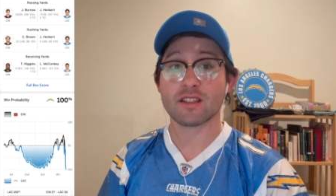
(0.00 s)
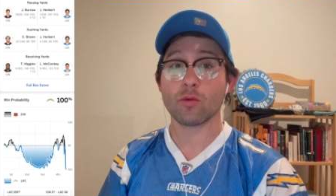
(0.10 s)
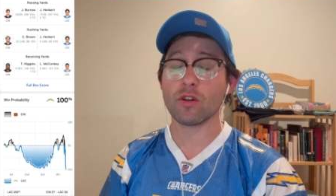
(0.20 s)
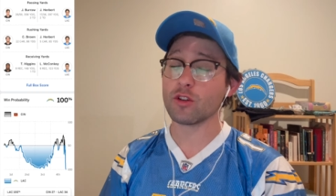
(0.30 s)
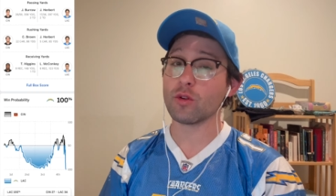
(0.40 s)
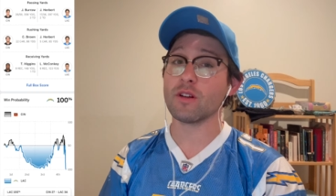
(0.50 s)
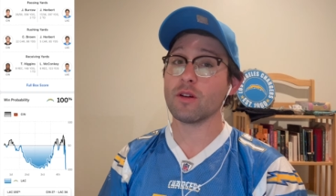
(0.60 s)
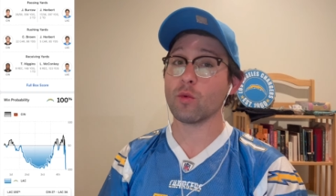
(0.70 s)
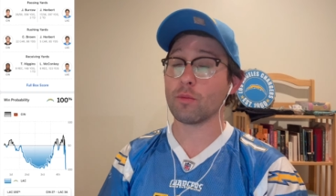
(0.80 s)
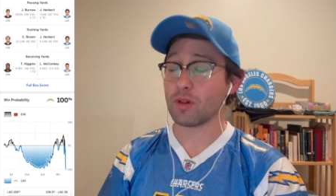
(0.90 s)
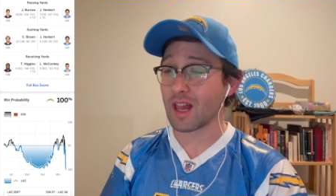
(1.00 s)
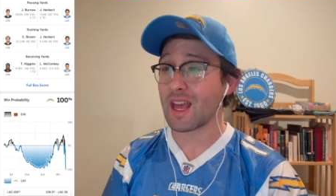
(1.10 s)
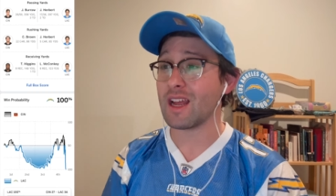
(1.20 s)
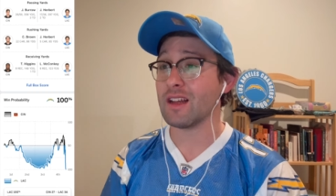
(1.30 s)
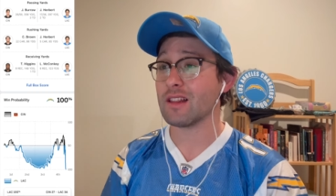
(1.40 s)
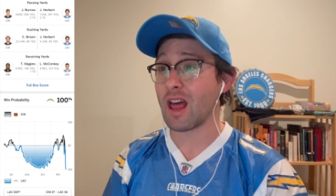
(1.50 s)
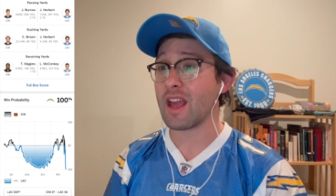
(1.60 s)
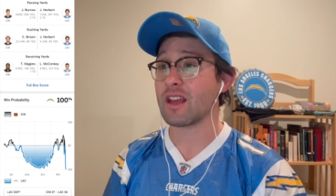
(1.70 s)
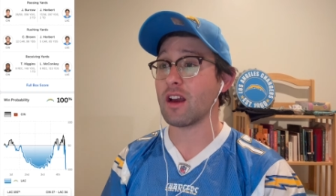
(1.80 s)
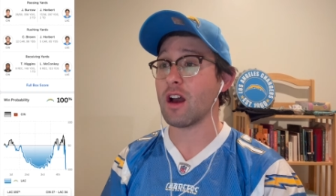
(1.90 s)
We're playing
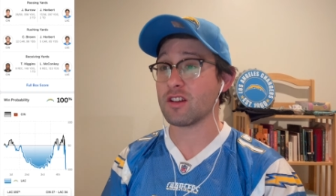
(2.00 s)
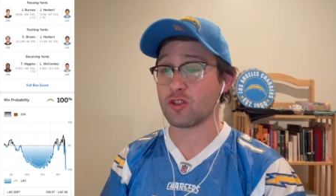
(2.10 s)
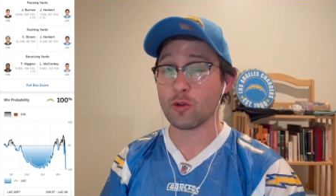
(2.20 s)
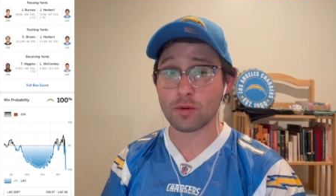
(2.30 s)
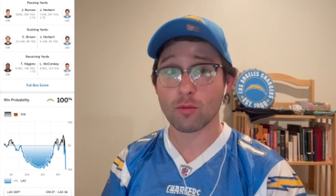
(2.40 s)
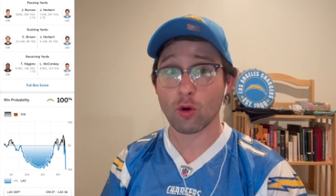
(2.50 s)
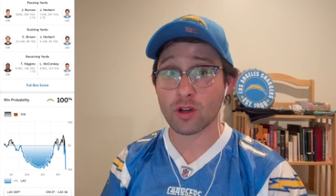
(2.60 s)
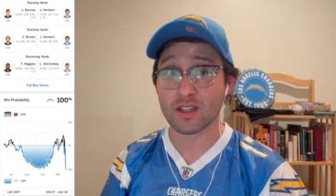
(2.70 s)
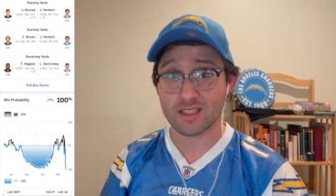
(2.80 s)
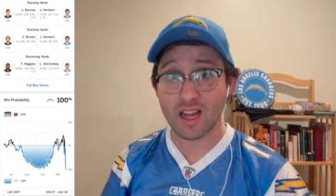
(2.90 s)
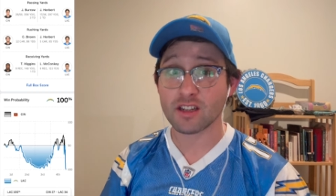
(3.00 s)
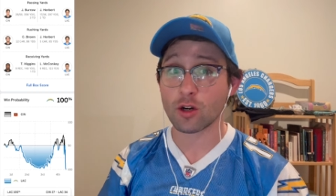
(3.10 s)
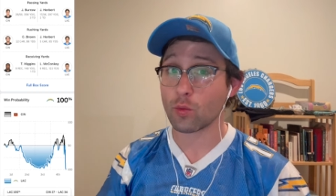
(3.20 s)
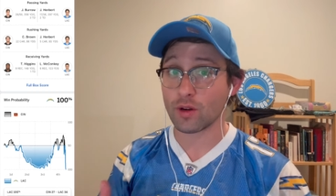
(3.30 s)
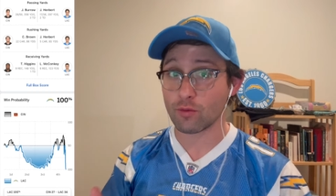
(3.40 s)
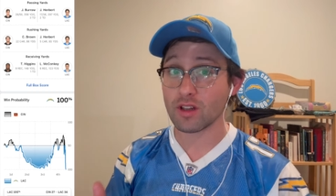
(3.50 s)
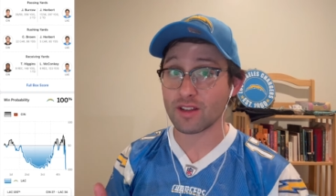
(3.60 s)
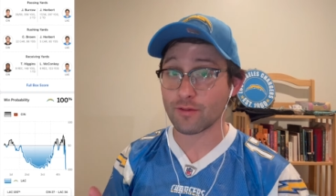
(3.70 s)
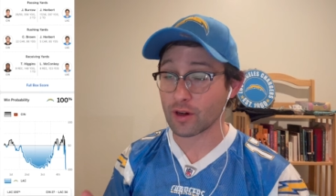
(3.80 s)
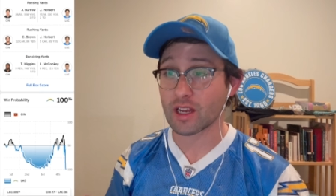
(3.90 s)
like a Super Bowl contender. We really
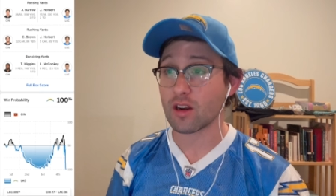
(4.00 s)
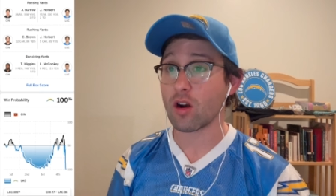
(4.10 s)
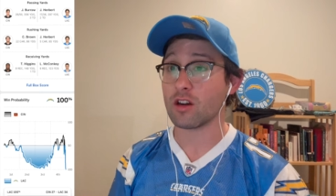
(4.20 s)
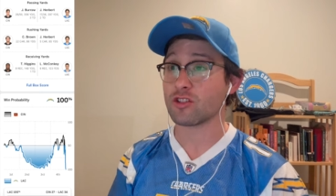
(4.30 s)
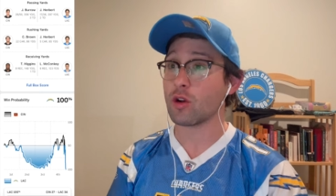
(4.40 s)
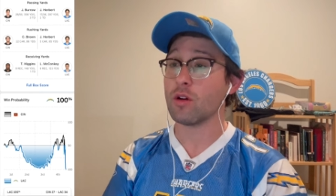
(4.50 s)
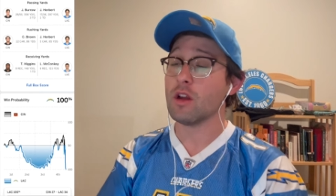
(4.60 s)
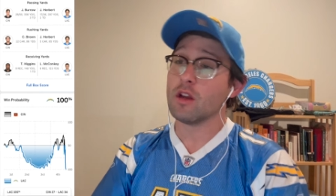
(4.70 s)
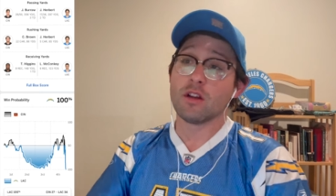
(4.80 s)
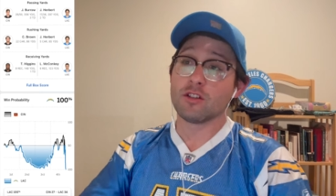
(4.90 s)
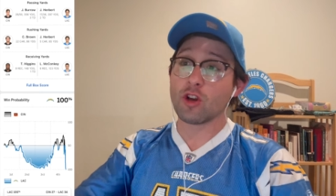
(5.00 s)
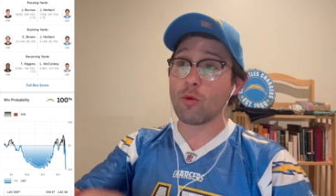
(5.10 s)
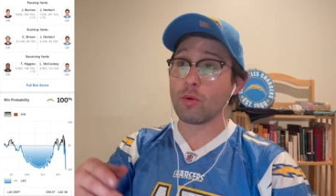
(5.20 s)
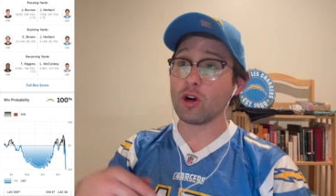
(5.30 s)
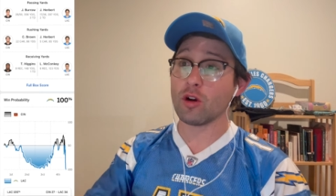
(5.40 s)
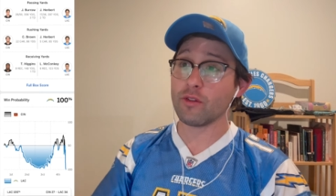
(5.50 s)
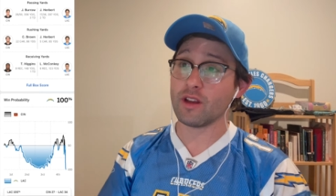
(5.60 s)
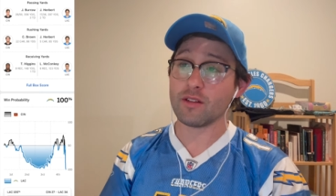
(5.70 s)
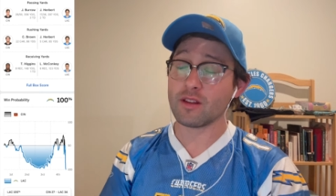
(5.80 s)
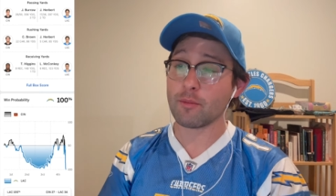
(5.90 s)
freaking are. Joe Burrow and
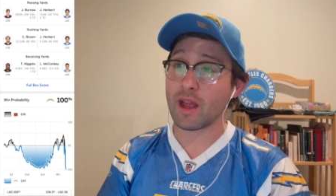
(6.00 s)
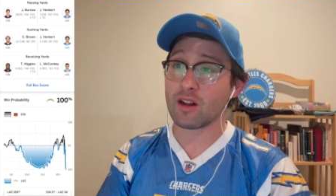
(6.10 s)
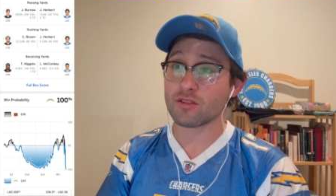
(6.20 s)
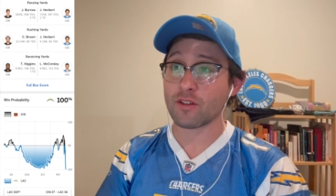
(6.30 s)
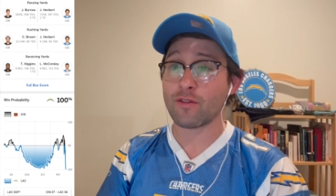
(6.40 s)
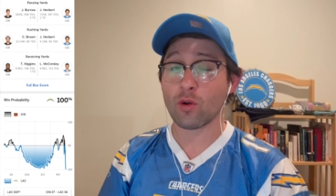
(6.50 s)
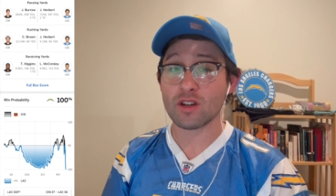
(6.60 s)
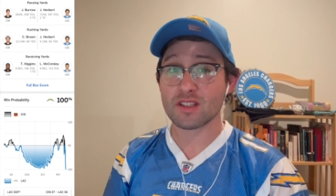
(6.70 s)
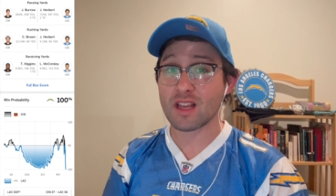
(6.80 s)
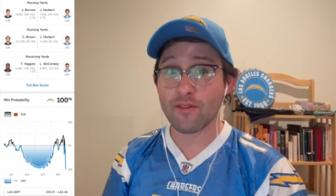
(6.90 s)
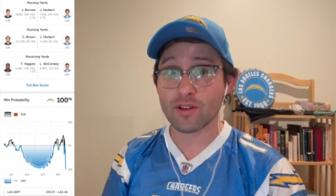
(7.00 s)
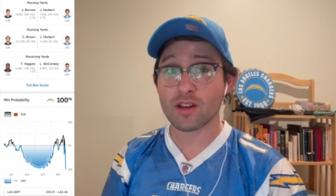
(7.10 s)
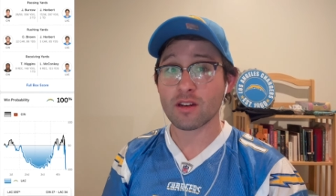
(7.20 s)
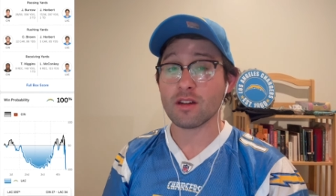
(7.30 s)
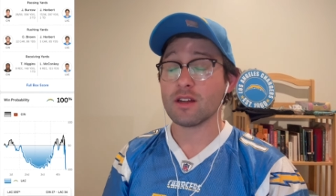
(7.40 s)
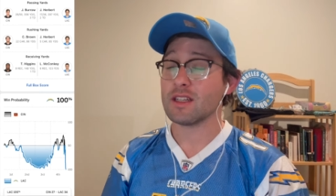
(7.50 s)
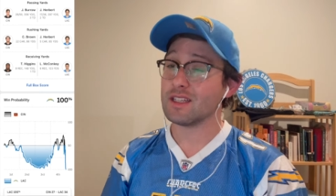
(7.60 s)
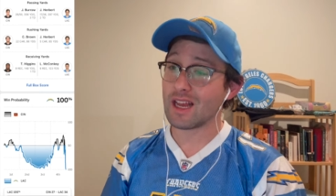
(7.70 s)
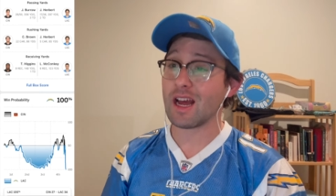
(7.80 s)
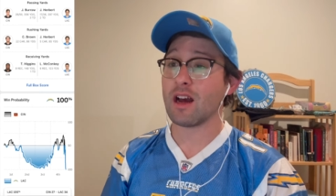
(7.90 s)
the Bengals are 4-7.
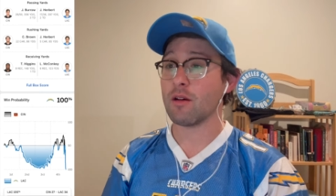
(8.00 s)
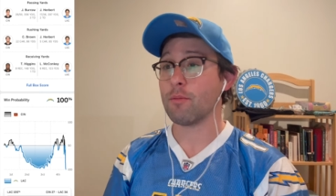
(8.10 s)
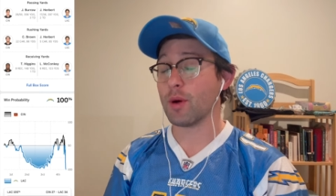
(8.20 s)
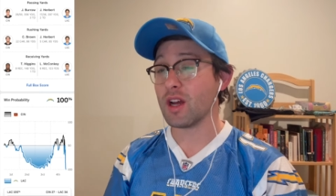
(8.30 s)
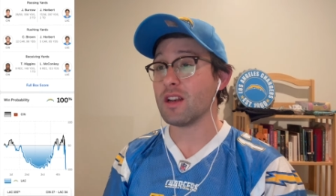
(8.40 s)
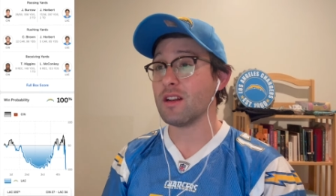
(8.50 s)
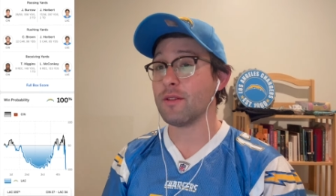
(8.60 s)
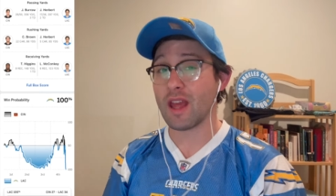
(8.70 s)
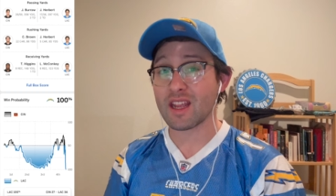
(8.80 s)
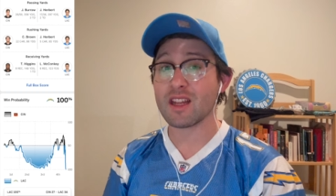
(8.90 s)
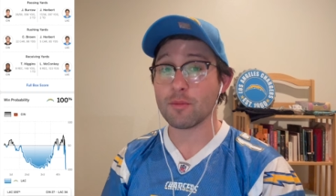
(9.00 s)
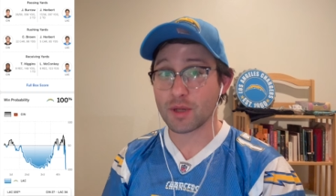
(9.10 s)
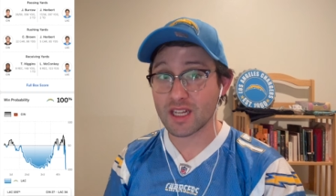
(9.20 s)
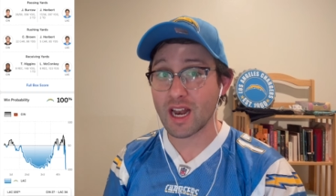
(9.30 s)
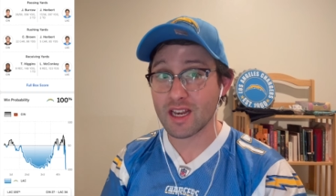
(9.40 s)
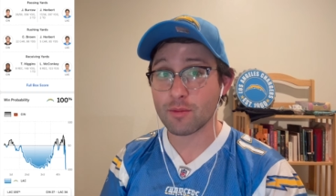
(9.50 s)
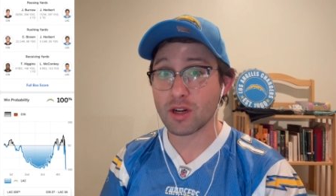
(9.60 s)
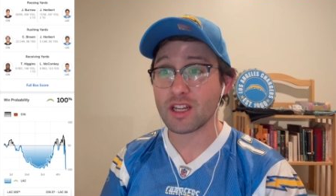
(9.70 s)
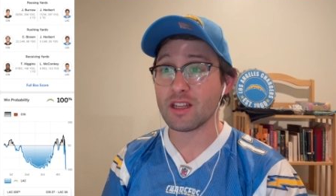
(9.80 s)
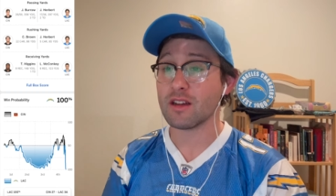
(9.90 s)
Yeah, but they can beat
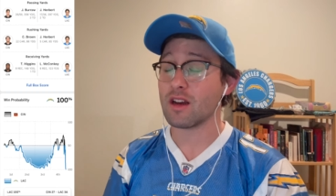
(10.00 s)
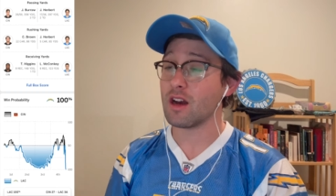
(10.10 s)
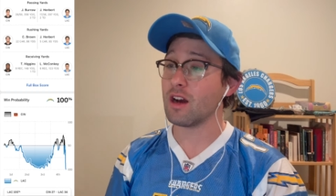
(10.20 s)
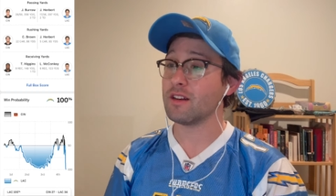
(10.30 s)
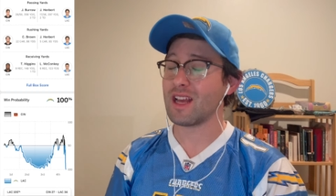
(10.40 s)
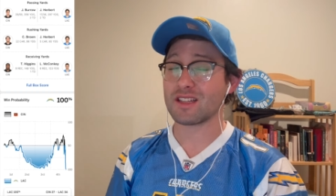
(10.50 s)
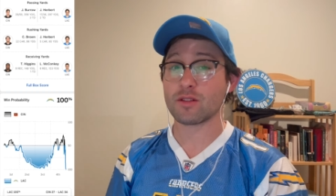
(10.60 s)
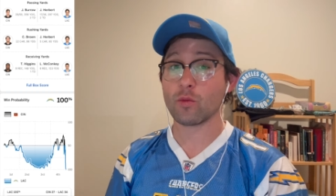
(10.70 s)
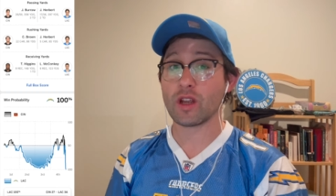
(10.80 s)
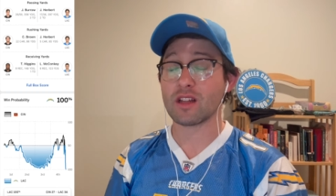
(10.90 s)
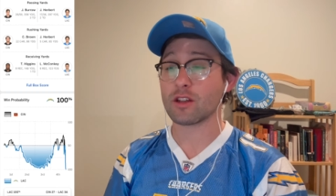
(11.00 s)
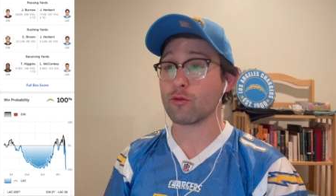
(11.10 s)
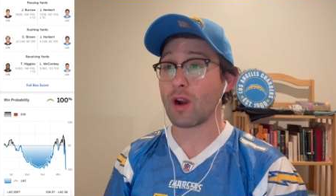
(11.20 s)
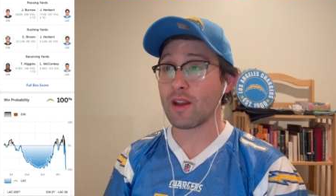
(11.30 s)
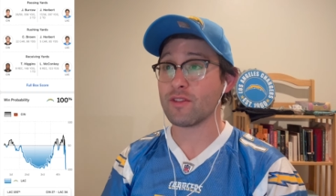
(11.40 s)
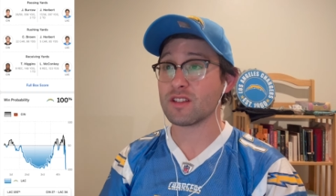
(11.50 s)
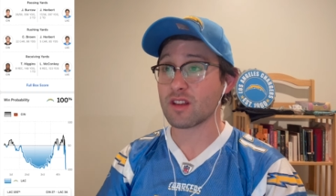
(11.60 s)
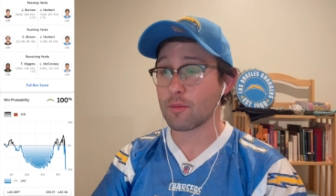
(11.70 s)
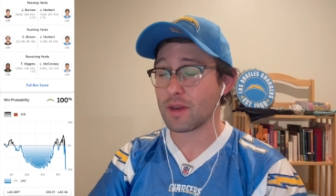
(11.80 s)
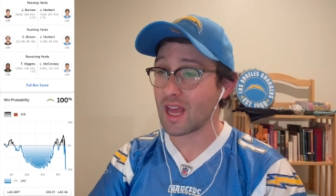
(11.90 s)
anybody. Next, we got the Ravens
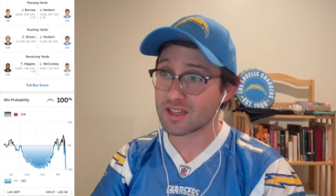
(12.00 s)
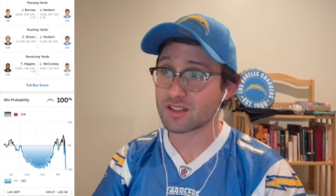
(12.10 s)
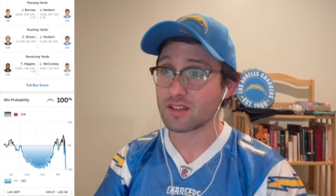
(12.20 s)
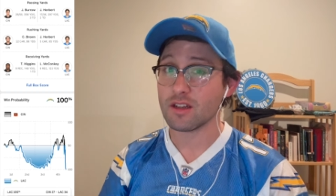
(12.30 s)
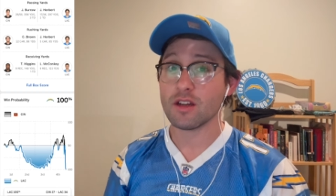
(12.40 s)
up next.